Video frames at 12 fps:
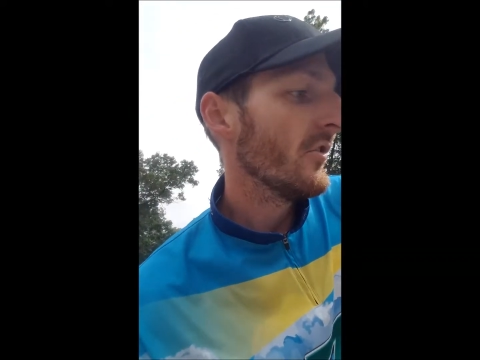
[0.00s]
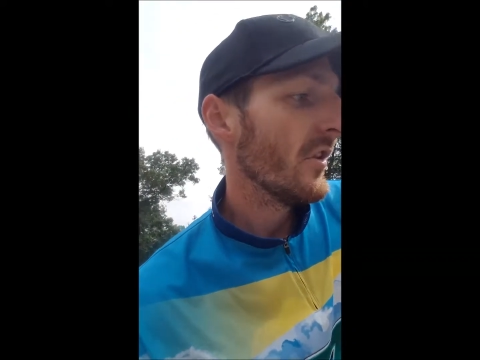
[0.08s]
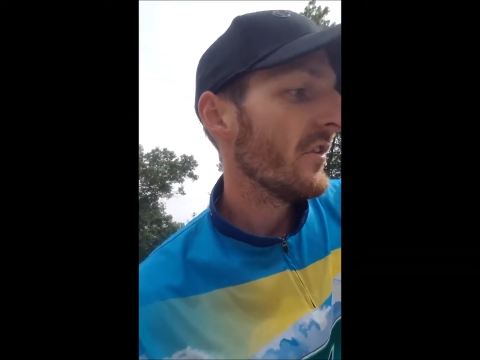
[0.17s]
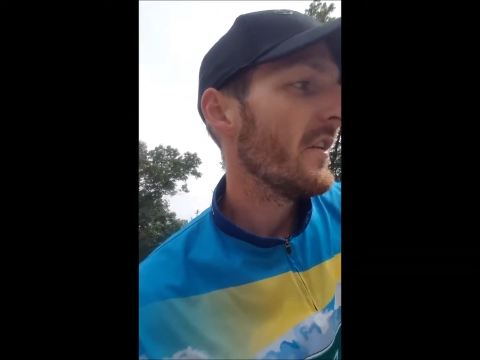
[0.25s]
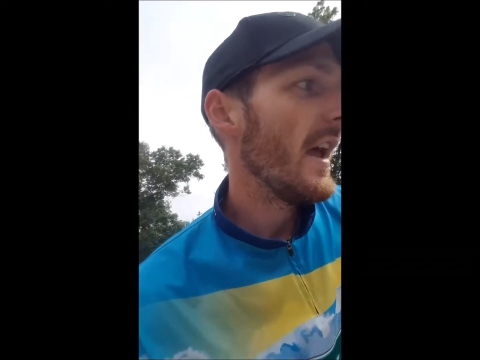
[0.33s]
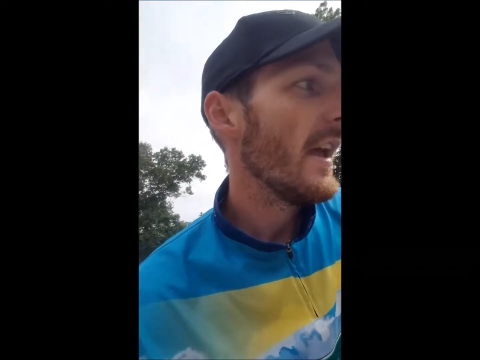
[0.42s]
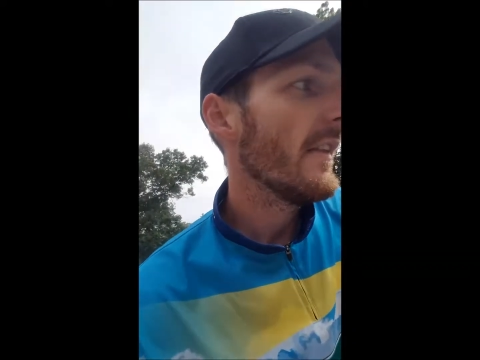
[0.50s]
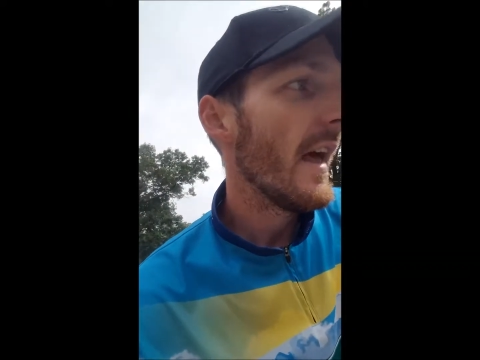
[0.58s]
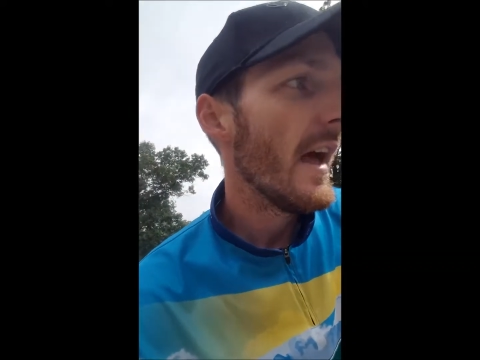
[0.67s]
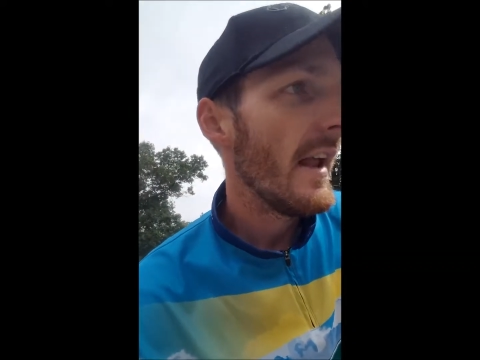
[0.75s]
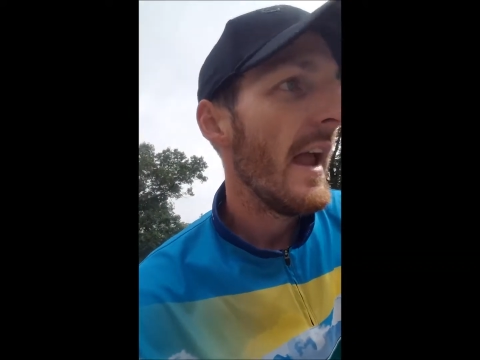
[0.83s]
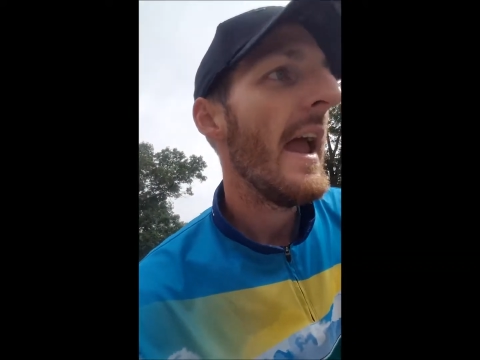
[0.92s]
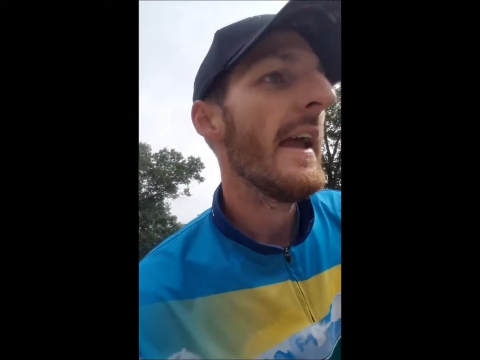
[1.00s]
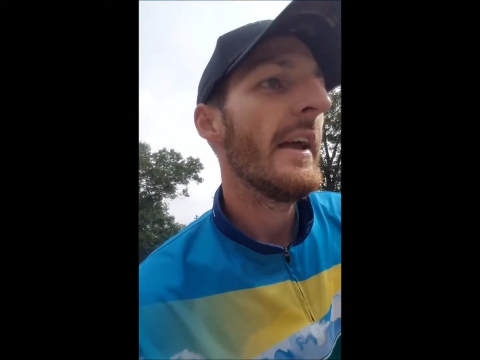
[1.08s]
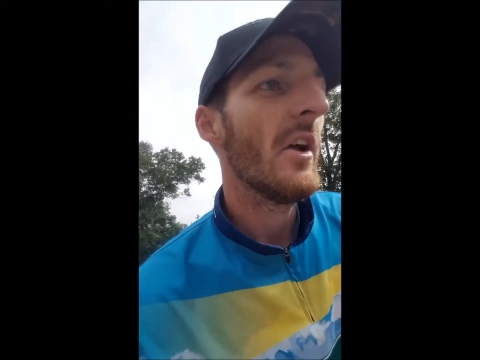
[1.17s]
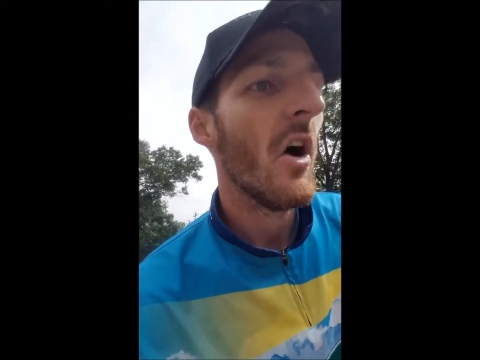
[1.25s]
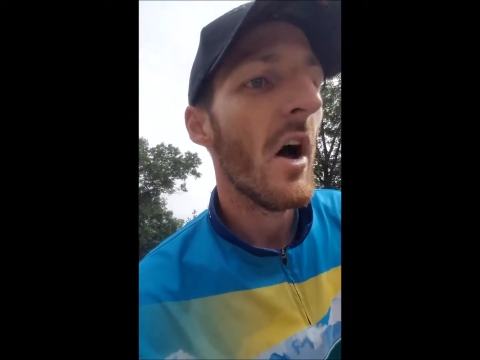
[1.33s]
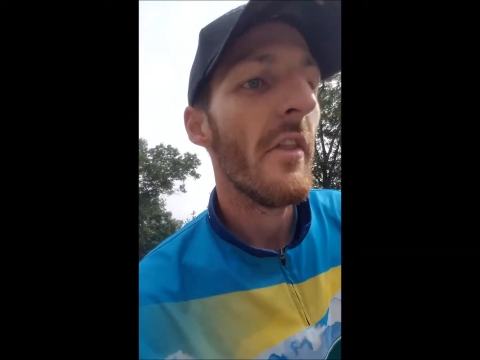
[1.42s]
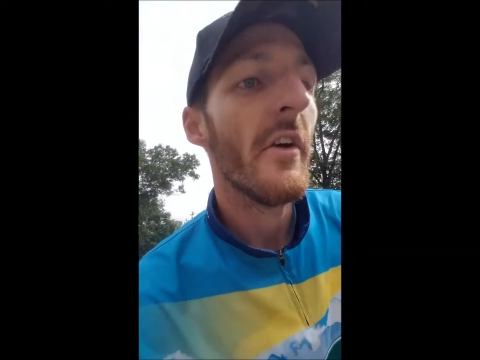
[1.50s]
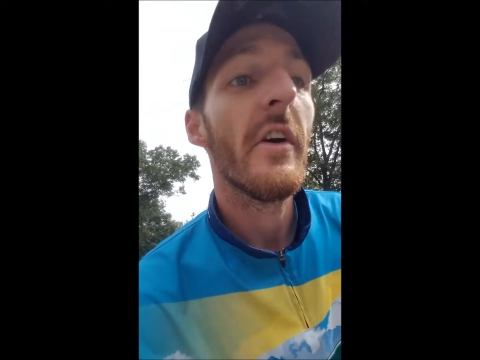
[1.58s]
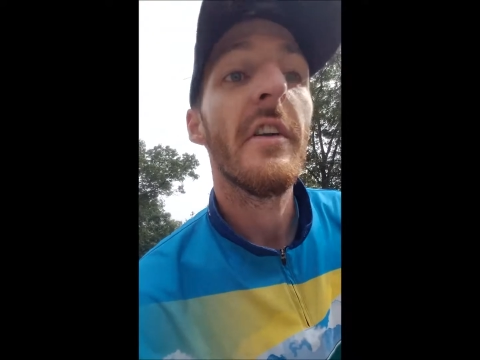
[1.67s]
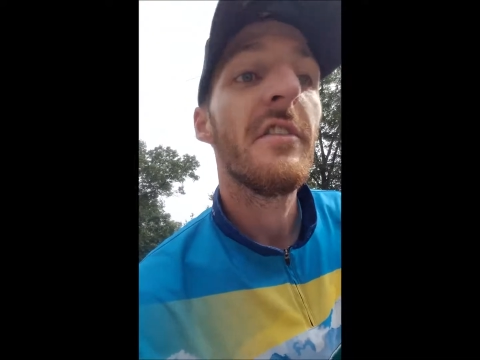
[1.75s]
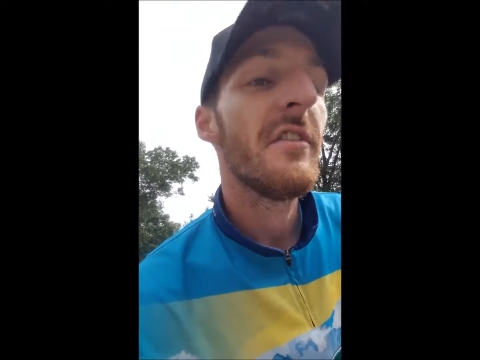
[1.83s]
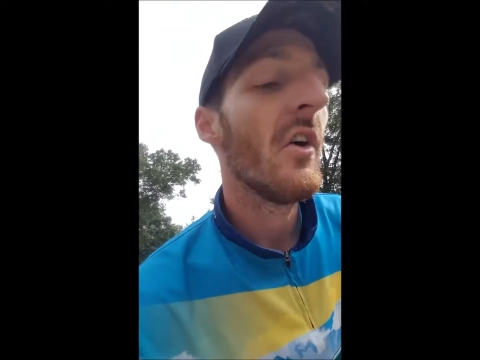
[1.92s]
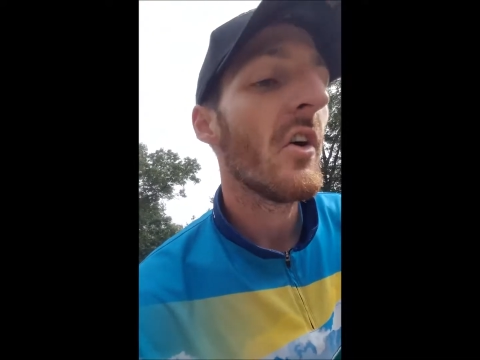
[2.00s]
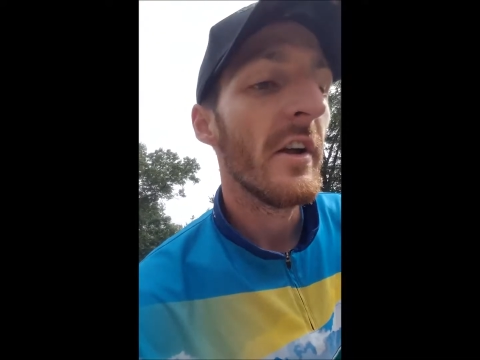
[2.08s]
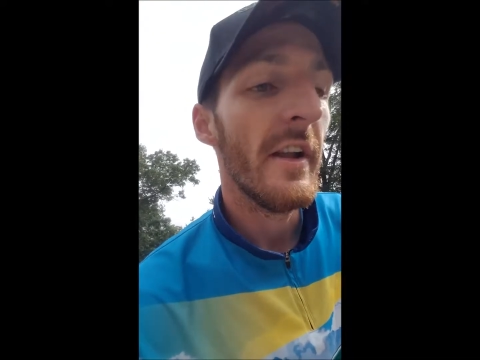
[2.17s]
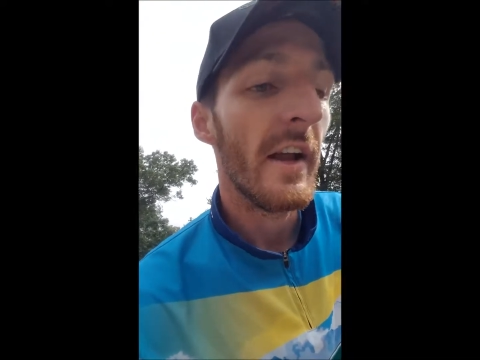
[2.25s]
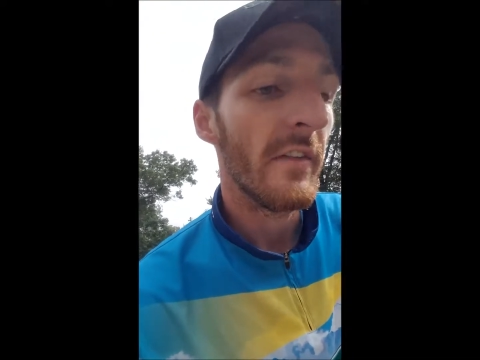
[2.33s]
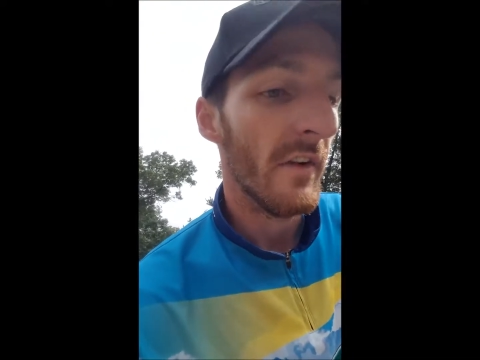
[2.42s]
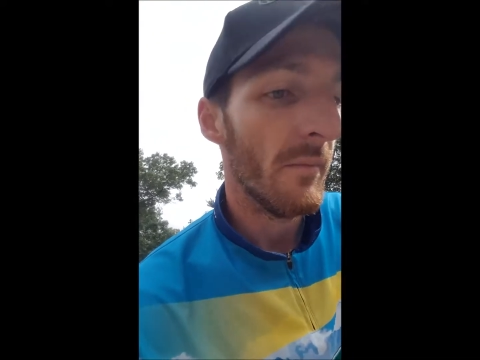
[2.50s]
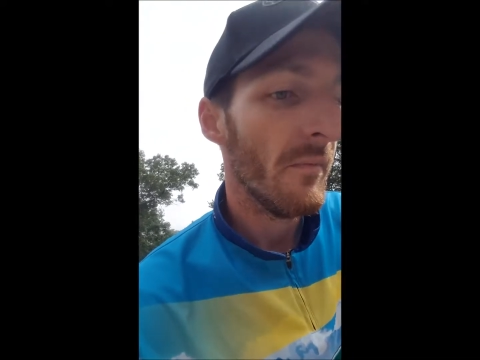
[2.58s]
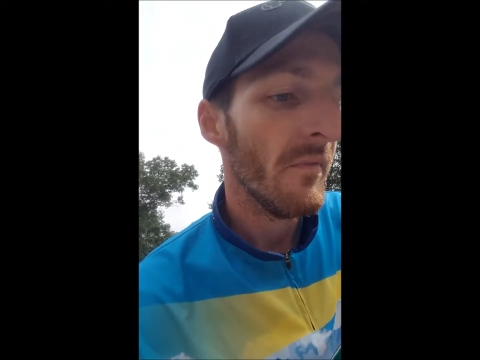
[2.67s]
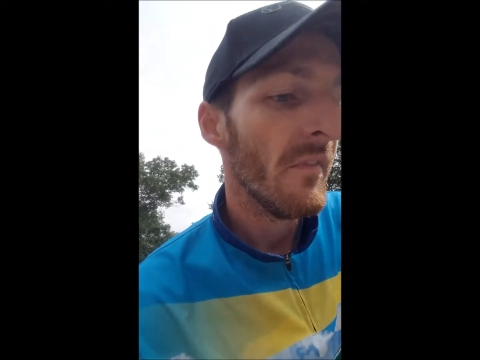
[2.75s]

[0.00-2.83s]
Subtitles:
just saying that, hanging on there, it's still connected.